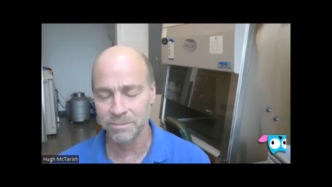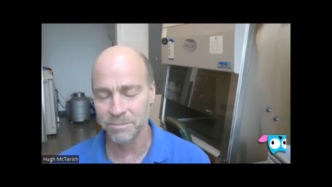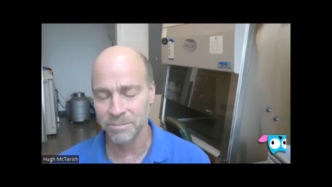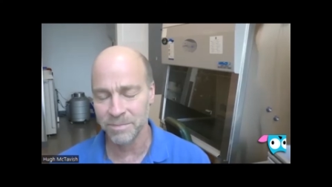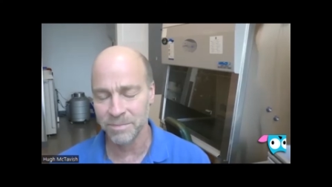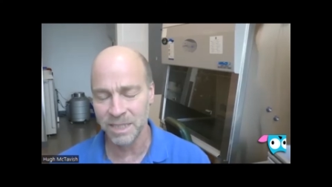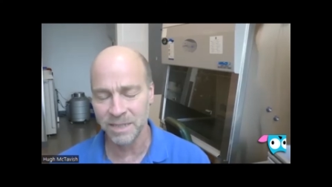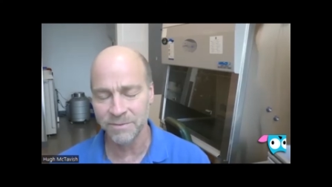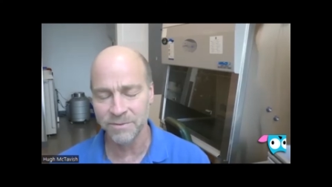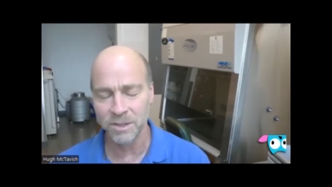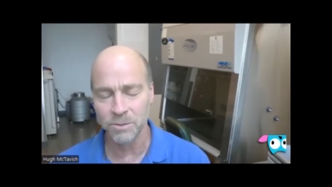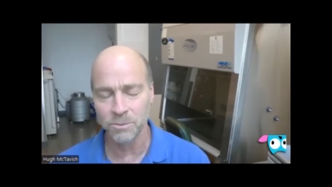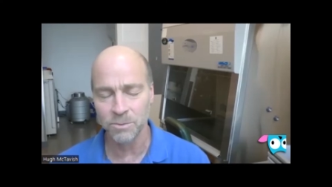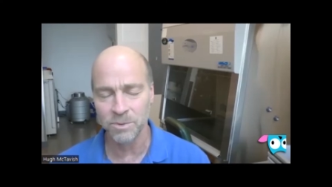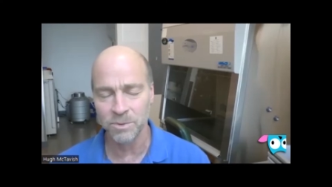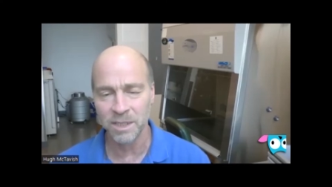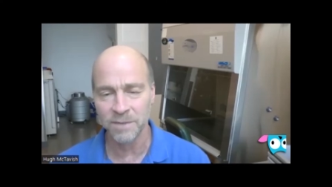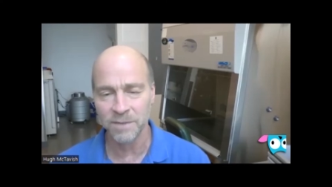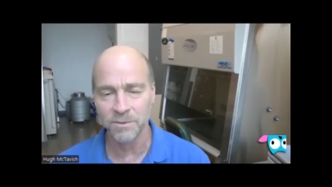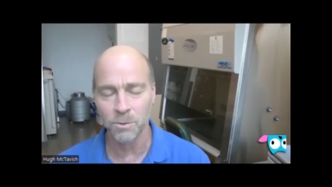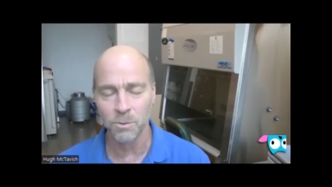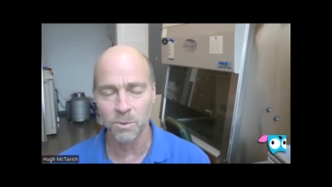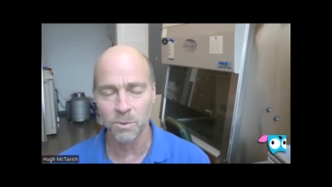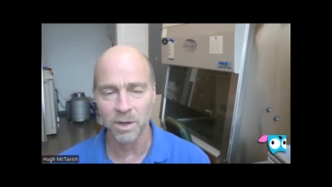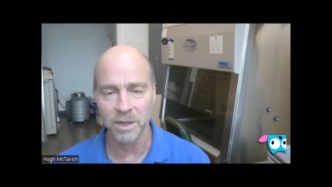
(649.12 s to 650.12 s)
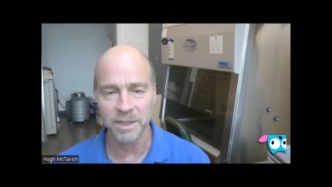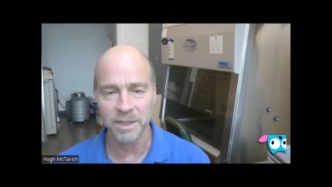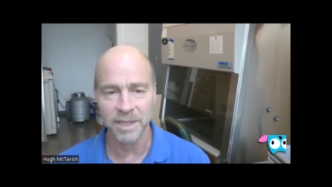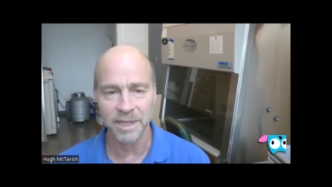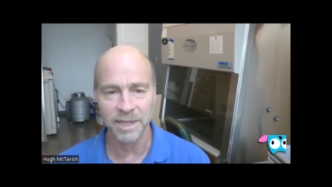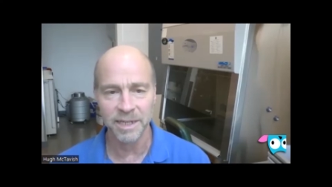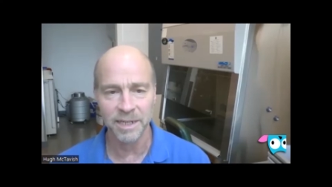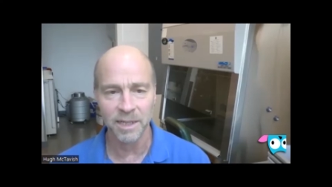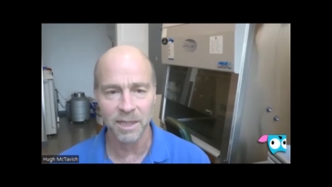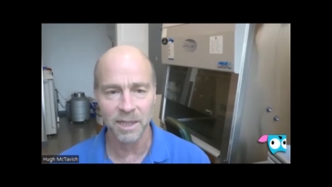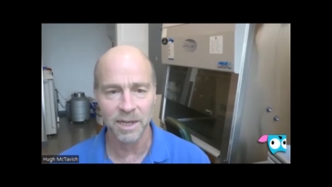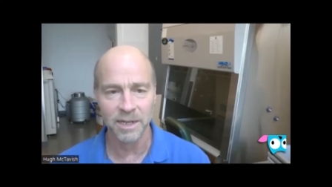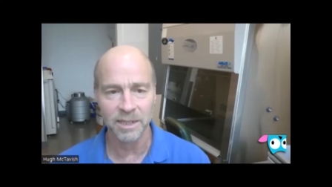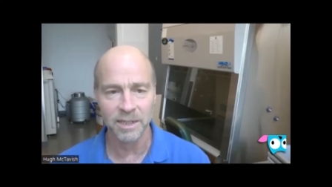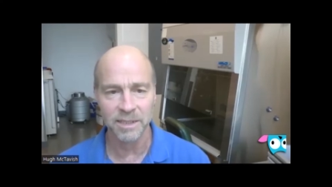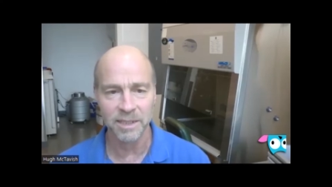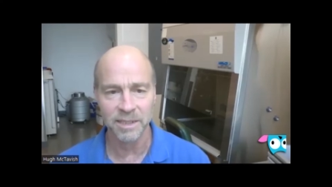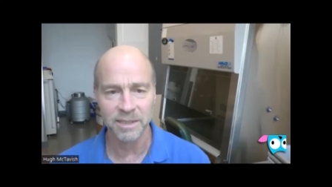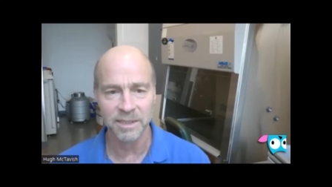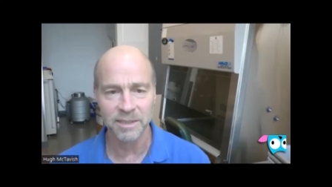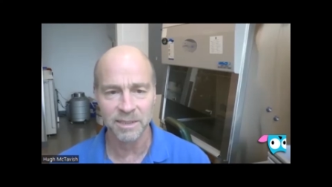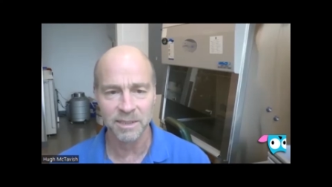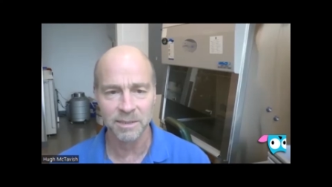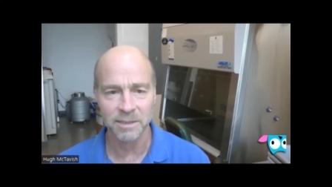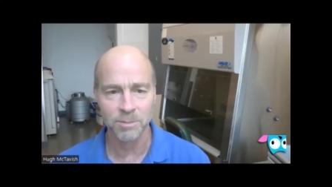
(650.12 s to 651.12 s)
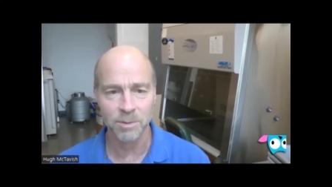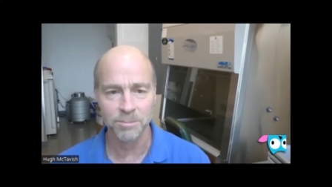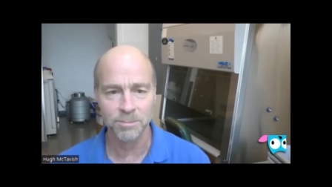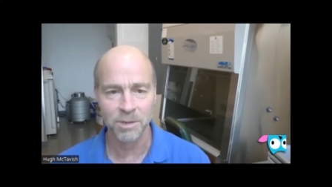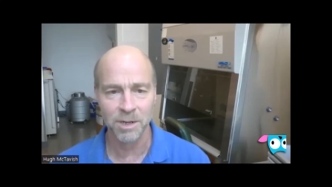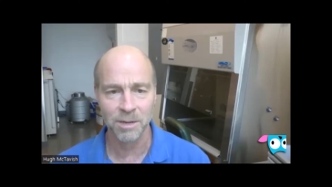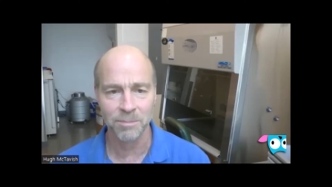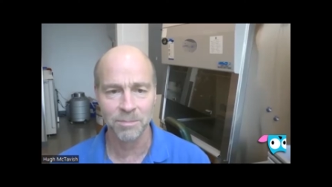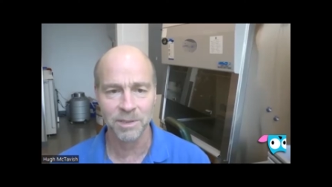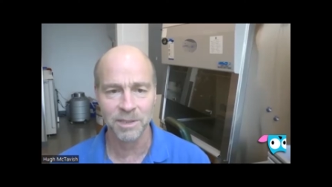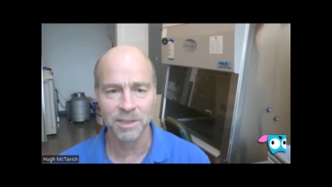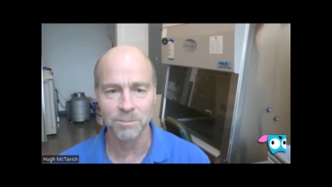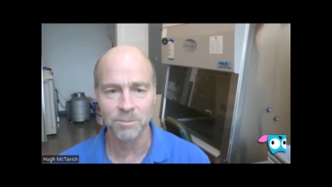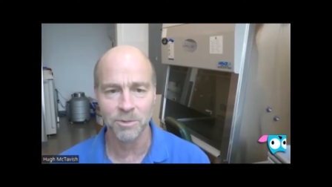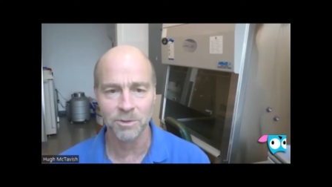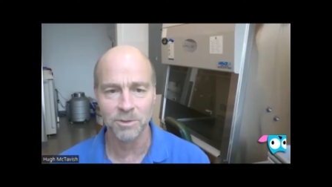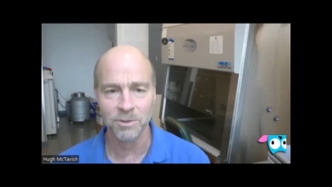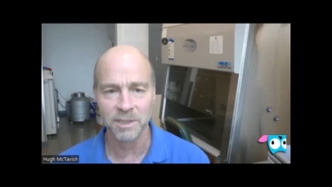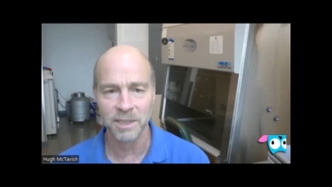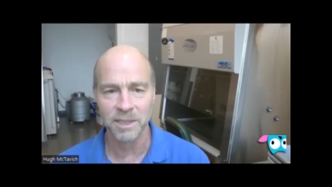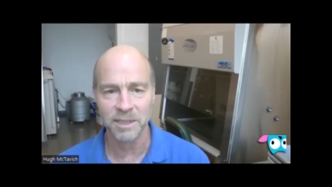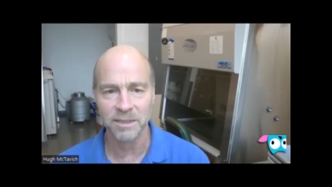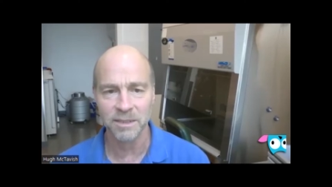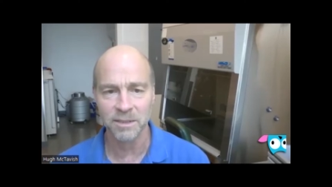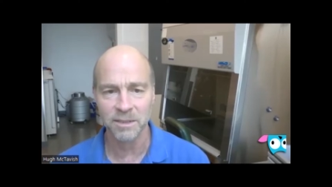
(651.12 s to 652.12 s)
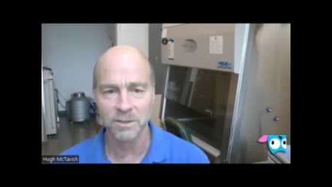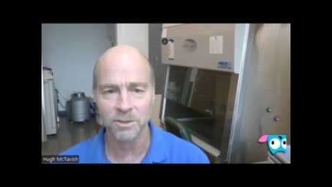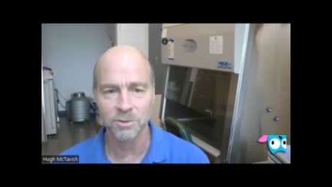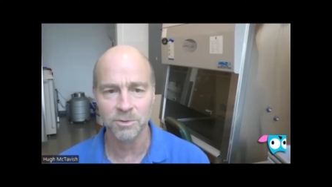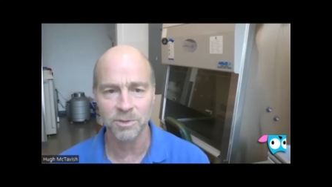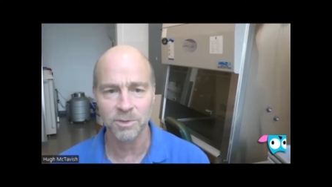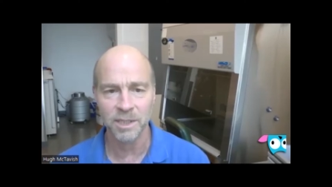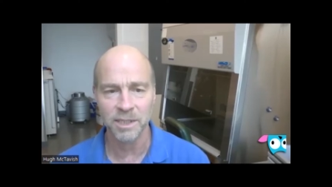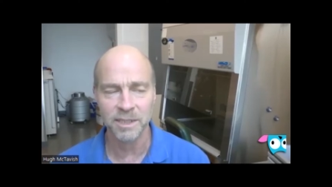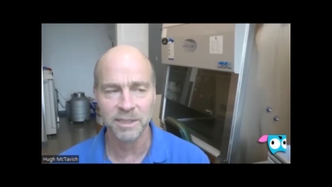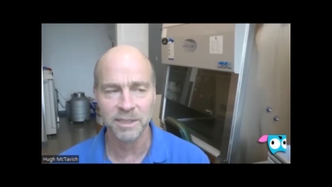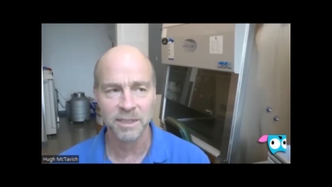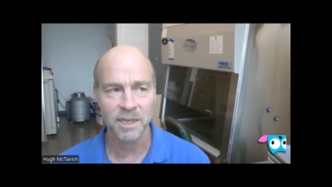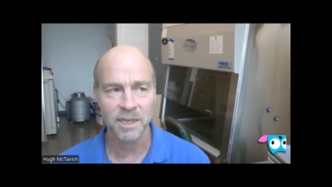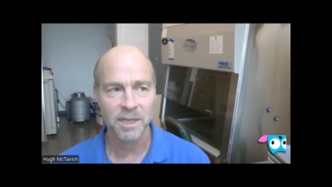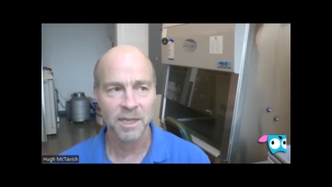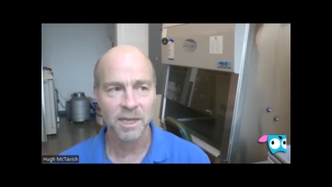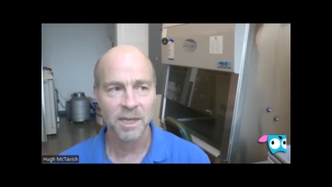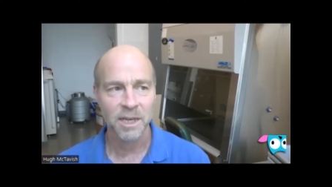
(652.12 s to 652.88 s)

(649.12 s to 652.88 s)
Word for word: even even one day in a lot of cases, but probably in most cases two days.